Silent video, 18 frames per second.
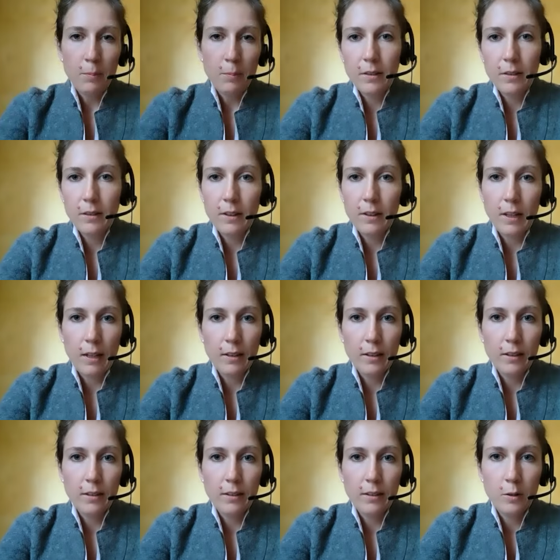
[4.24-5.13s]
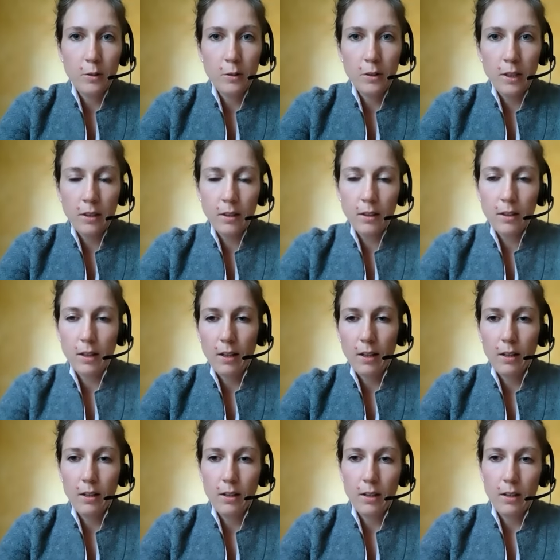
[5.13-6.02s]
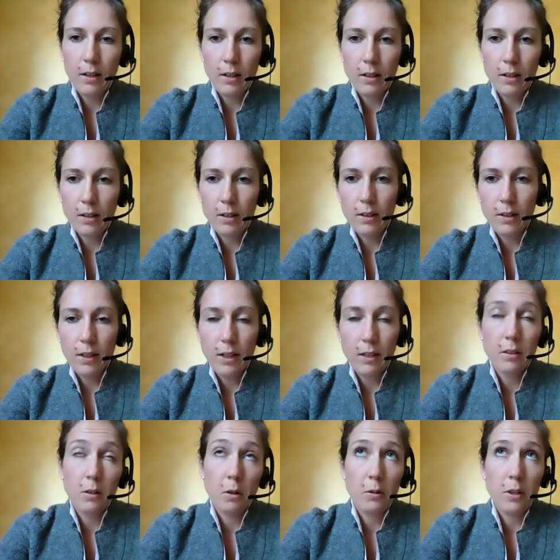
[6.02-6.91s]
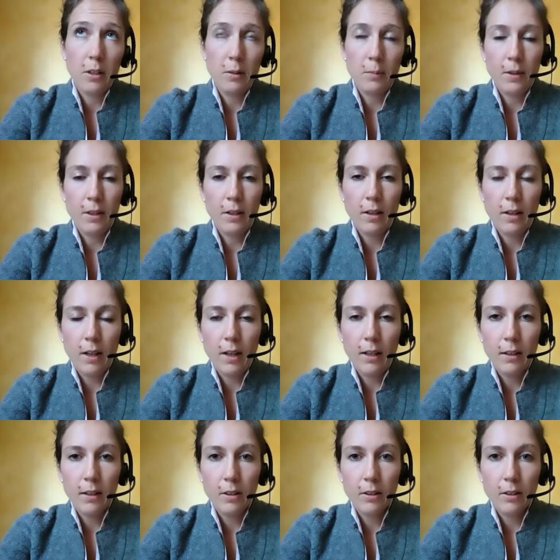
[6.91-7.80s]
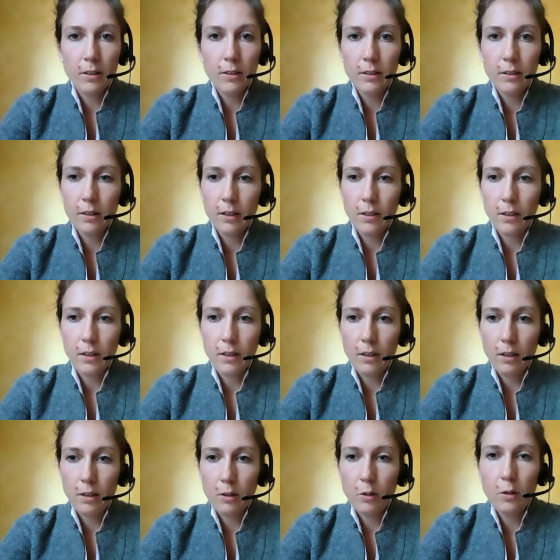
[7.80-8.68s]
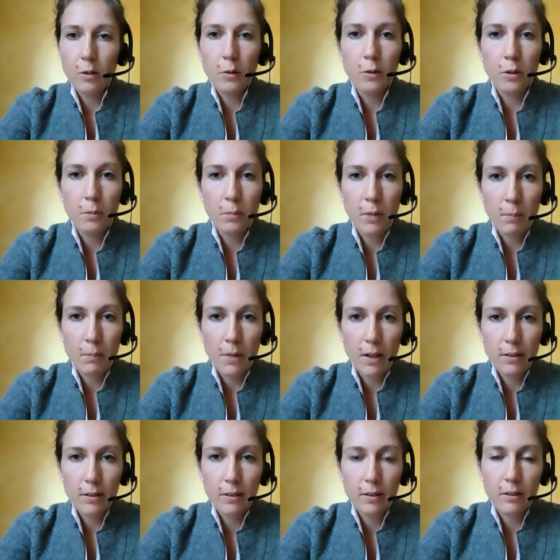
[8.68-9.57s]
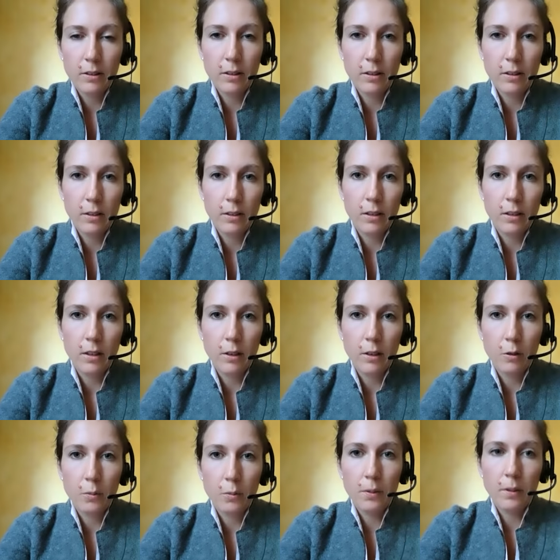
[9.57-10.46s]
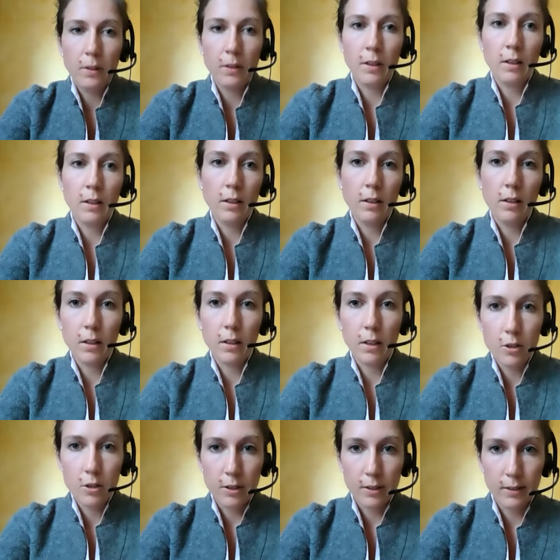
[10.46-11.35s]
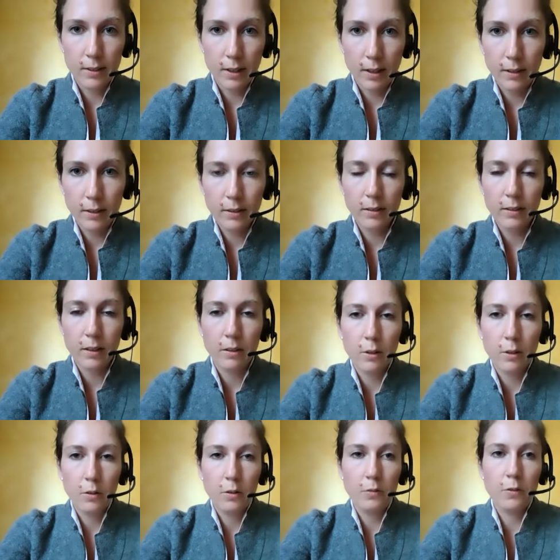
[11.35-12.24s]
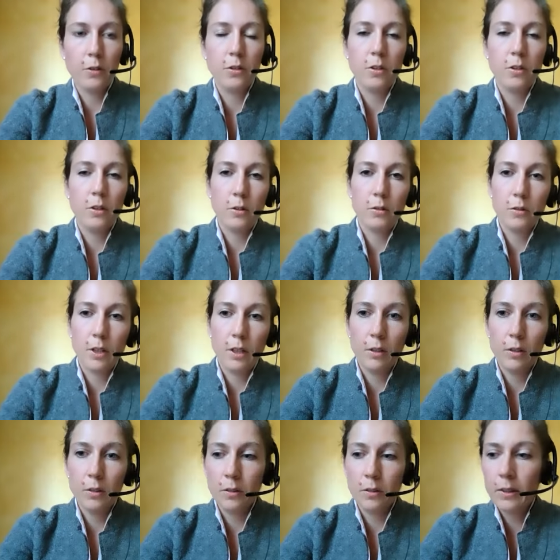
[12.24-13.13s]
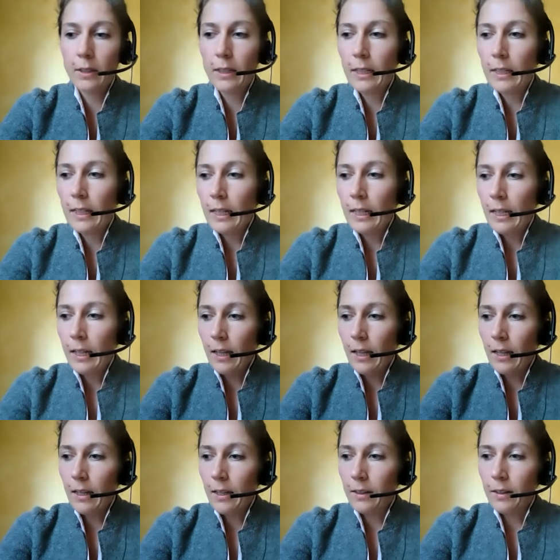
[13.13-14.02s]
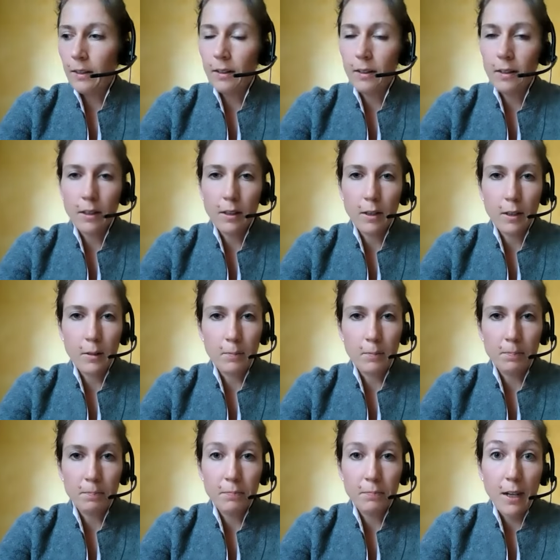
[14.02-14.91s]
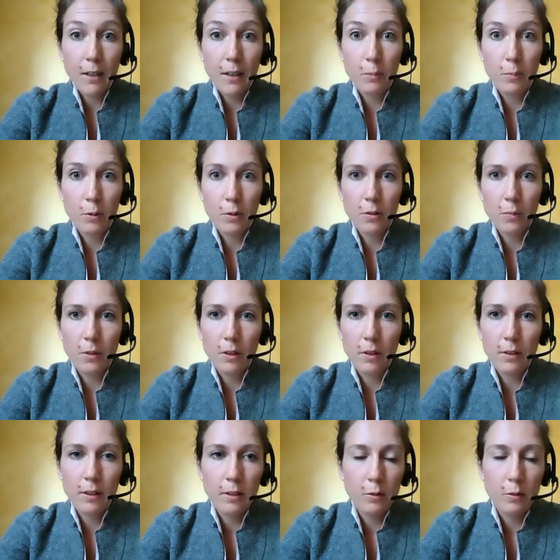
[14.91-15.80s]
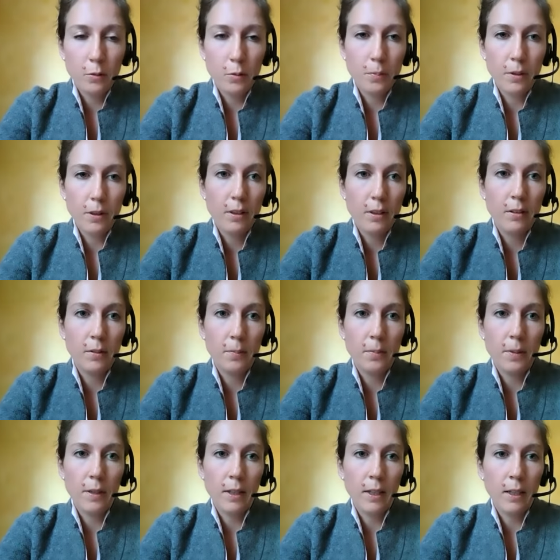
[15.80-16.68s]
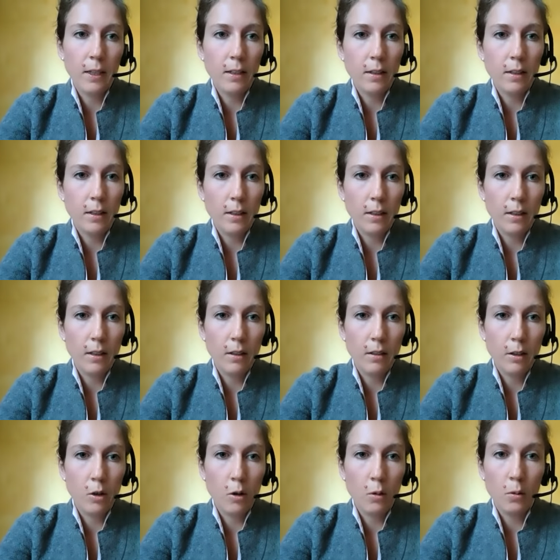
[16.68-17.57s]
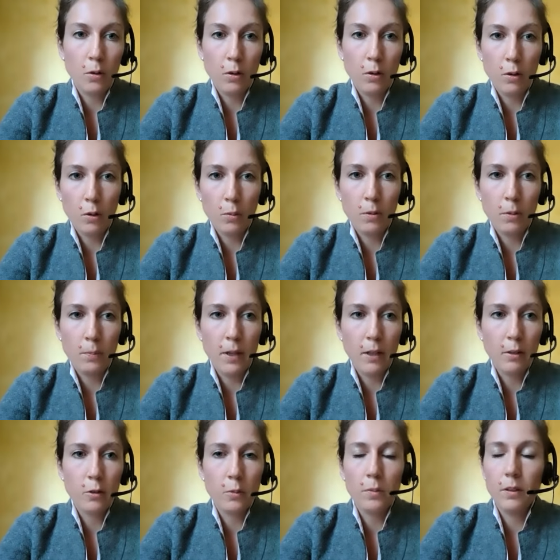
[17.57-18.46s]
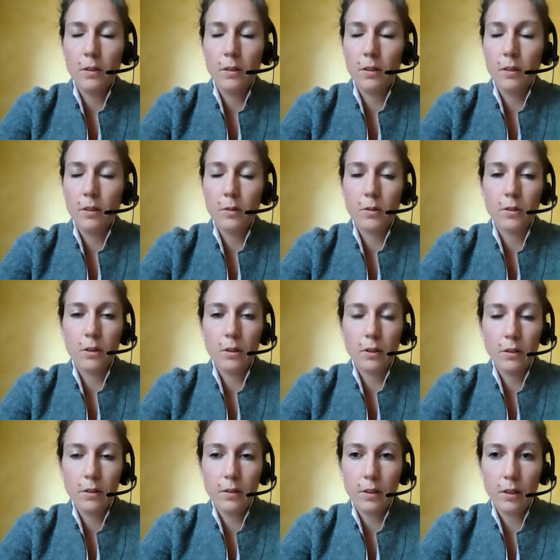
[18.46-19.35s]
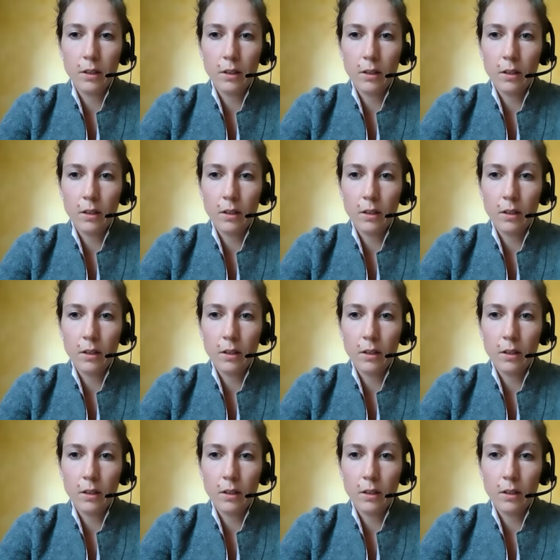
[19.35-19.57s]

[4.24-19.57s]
is Ann-Christin Döding, and it's already been 8 years that I concluded my master in European and International Studies at the University of Trento. And I had the possibility to participate in the Global Back to Business course